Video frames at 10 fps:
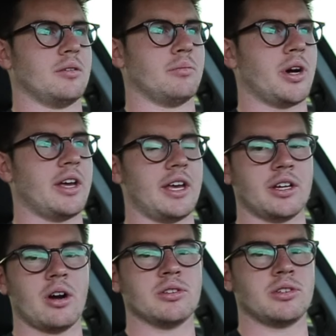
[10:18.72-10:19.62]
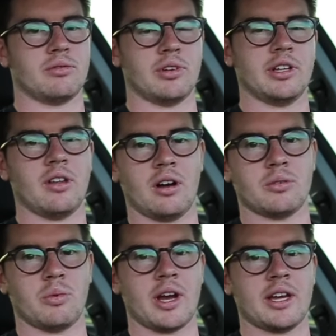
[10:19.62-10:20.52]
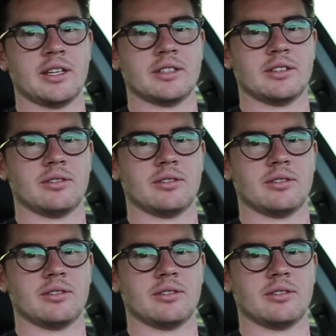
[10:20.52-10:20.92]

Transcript: But it goes a really long way